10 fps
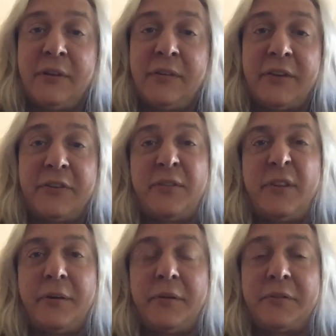that is in
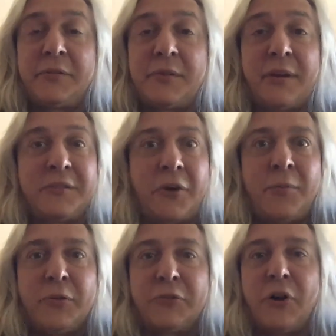there is is
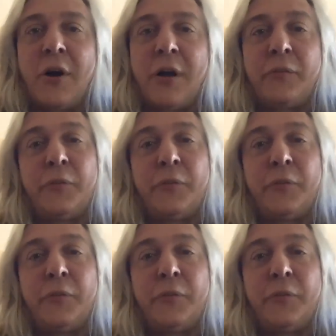almost gone.